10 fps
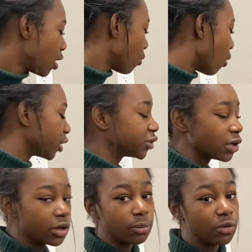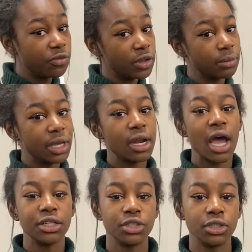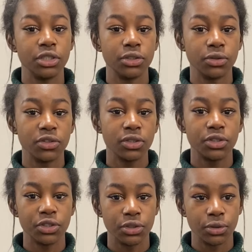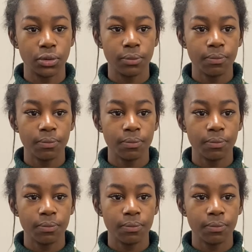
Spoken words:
water-soluble filament I should use to